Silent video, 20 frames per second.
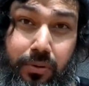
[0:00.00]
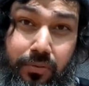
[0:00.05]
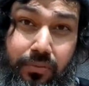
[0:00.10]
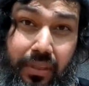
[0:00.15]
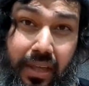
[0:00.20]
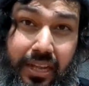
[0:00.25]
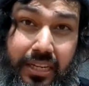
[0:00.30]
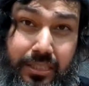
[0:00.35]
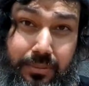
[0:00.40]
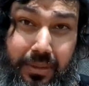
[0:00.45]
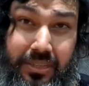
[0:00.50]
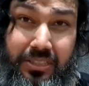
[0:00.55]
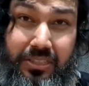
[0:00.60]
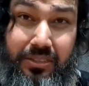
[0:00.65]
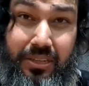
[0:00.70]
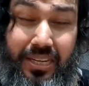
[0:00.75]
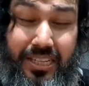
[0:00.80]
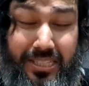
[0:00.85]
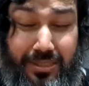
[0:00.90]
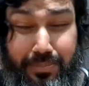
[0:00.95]
of that
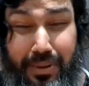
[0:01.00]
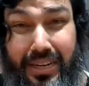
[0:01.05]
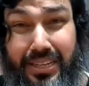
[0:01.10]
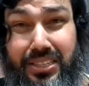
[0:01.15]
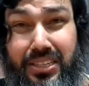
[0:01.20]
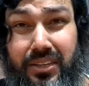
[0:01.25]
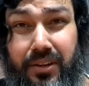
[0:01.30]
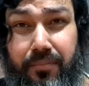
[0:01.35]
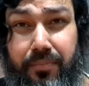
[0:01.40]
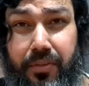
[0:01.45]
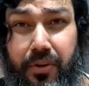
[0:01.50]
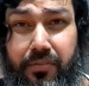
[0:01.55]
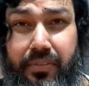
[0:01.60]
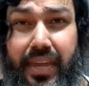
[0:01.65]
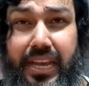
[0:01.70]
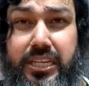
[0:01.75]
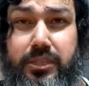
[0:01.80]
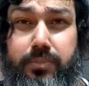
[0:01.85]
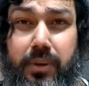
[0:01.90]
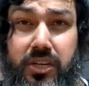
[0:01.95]

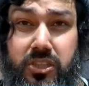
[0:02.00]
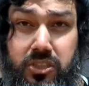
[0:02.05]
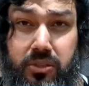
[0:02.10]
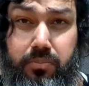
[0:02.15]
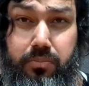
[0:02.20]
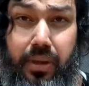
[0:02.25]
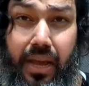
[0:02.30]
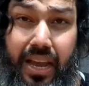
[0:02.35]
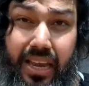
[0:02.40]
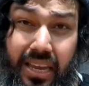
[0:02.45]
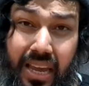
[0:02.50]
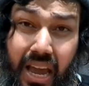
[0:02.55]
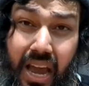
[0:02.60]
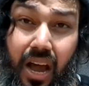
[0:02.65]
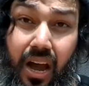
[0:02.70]
expansion pack